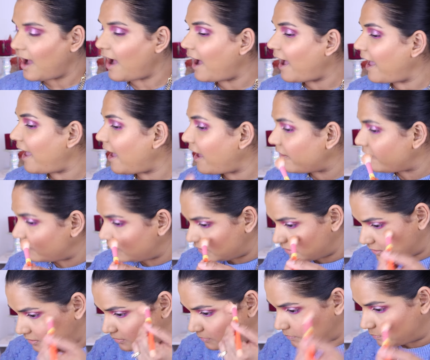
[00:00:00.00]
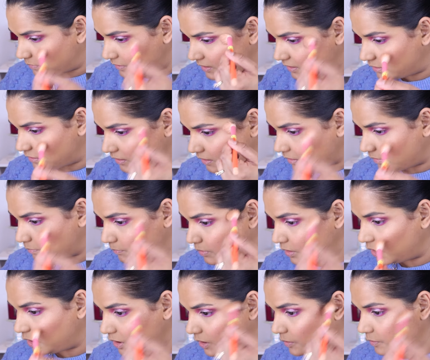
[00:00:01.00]
I haven't been
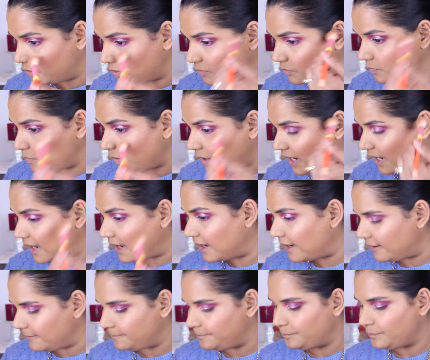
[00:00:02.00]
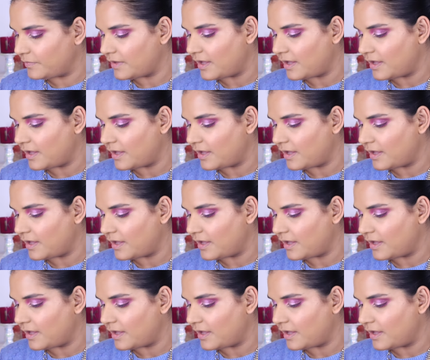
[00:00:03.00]
blown away.